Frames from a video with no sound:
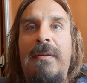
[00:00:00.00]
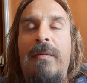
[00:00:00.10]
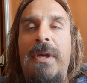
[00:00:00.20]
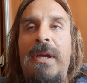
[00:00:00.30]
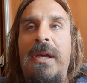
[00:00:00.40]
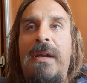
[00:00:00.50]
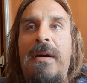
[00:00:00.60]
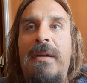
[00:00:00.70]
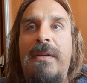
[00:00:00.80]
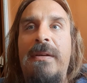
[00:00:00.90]
We heal
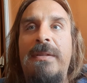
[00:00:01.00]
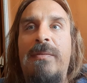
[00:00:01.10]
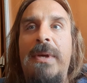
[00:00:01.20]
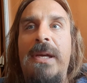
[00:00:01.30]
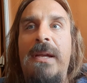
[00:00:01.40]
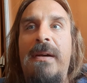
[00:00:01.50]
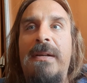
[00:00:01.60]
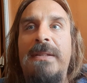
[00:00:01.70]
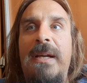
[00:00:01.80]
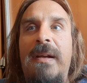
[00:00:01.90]
others, we heal
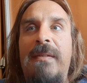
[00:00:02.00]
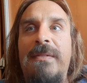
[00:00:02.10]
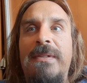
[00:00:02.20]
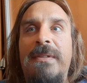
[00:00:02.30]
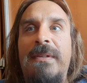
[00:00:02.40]
ourselves.